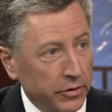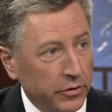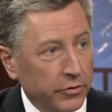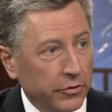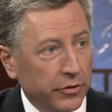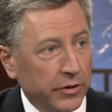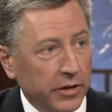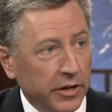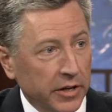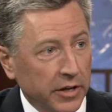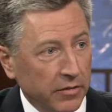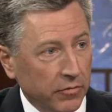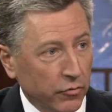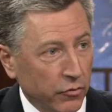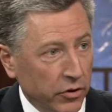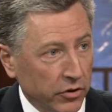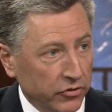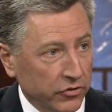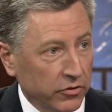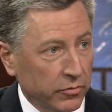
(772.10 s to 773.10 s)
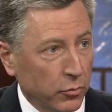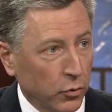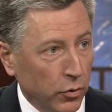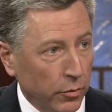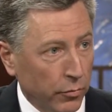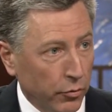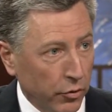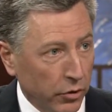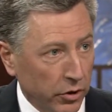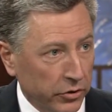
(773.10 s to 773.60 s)
you're going to have Russia more
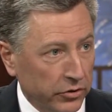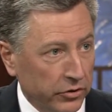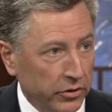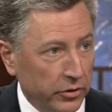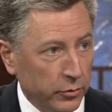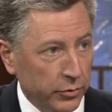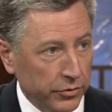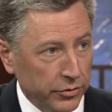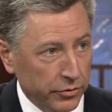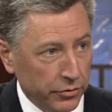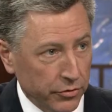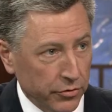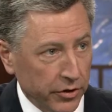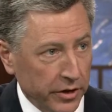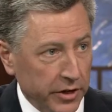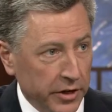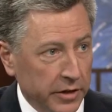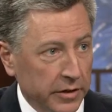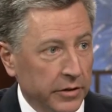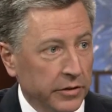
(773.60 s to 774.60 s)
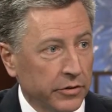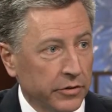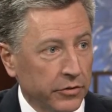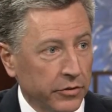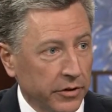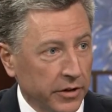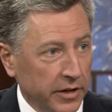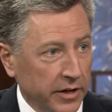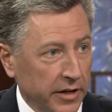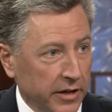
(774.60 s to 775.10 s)
broadly with Ukraine, and you're
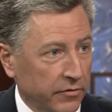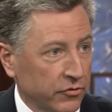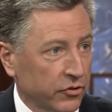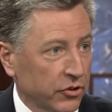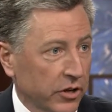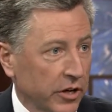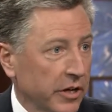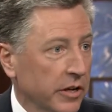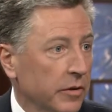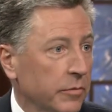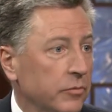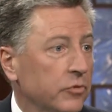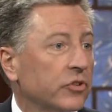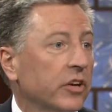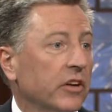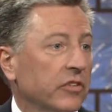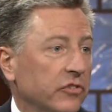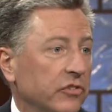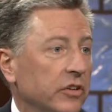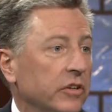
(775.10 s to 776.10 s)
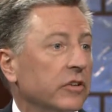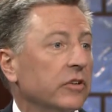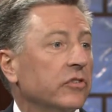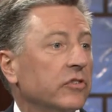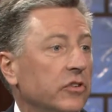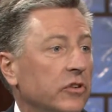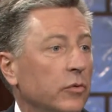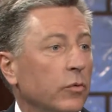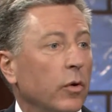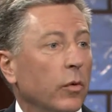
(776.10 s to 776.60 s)
going to have China testing to
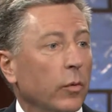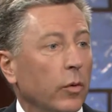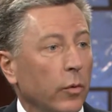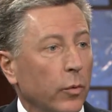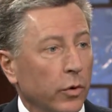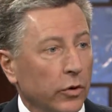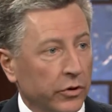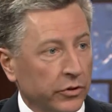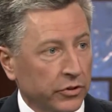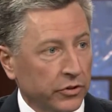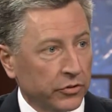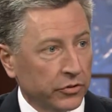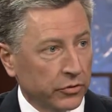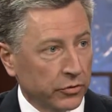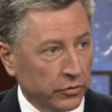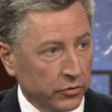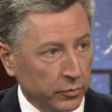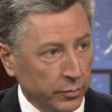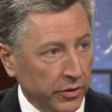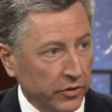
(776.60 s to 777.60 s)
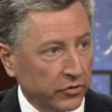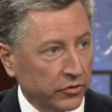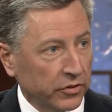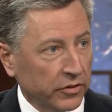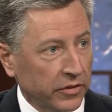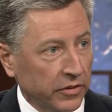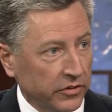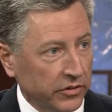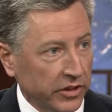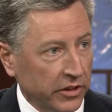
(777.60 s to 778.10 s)
see what we're willing to do, especially in
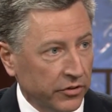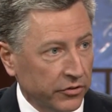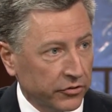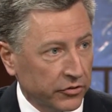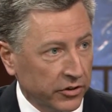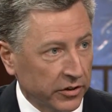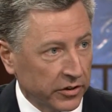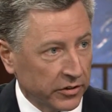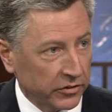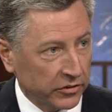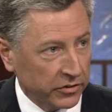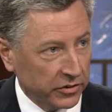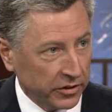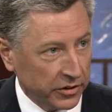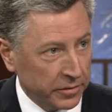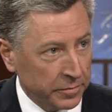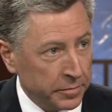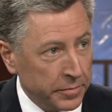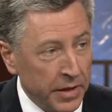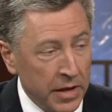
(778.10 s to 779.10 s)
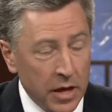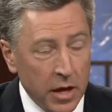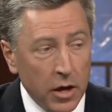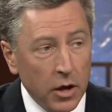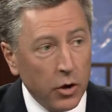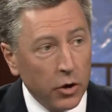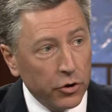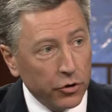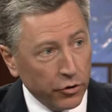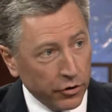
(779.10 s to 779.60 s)
the South China Sea.
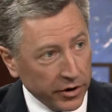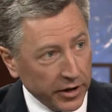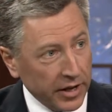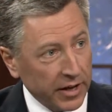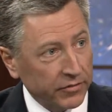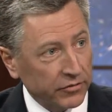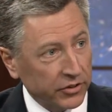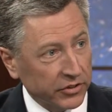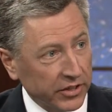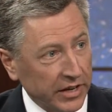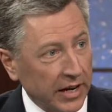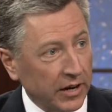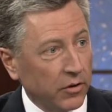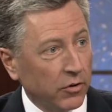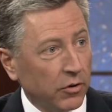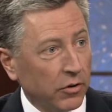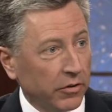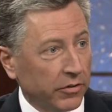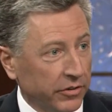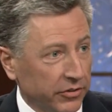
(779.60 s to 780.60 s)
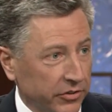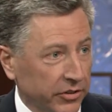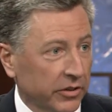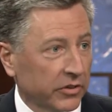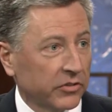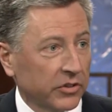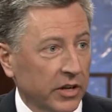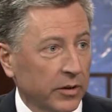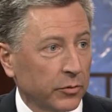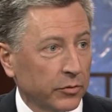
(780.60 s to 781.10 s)
You're going to have to tackle all these things
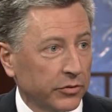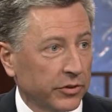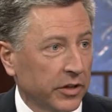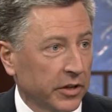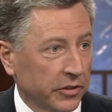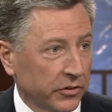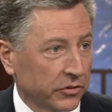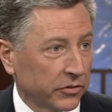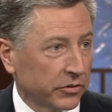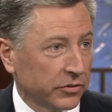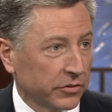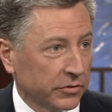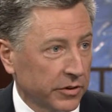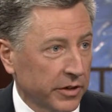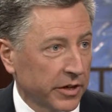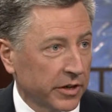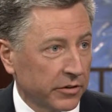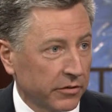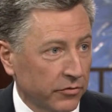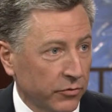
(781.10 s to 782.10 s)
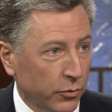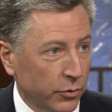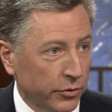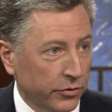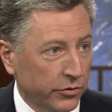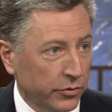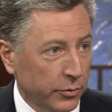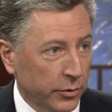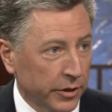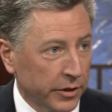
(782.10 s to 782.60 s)
simultaneously. You can't afford
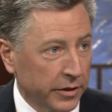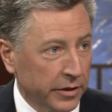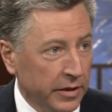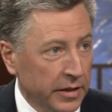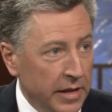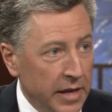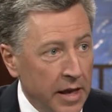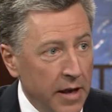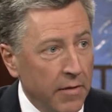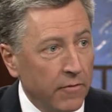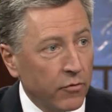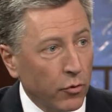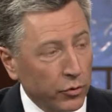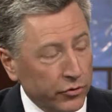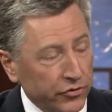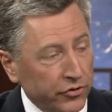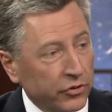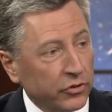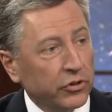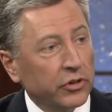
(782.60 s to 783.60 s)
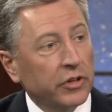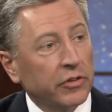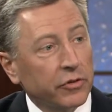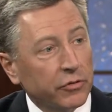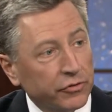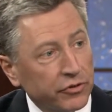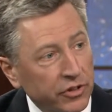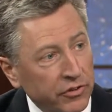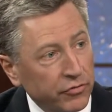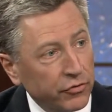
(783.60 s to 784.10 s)
to wait. Fortunately, they're
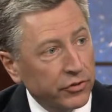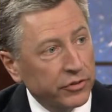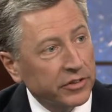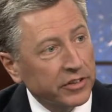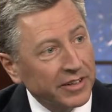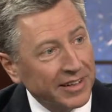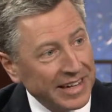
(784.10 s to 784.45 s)
different in